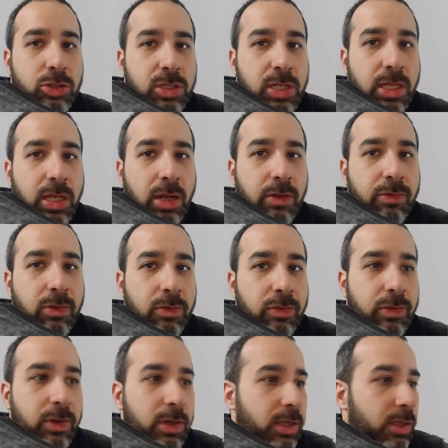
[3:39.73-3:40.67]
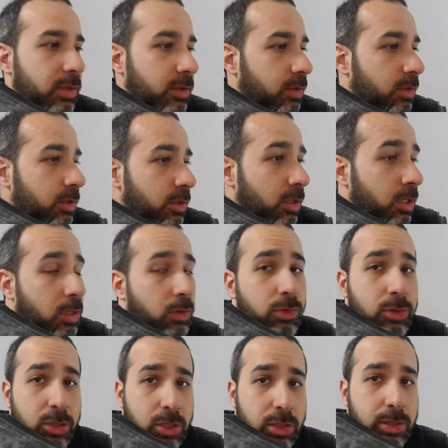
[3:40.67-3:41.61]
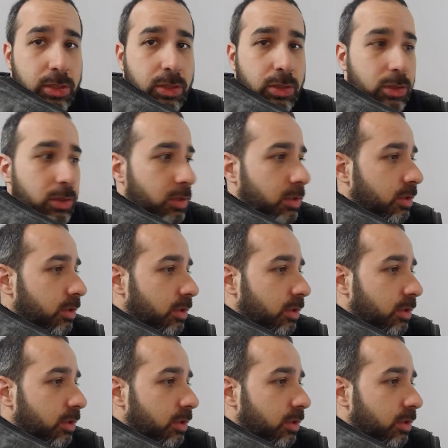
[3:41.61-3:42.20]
that I fulfilled, which is good.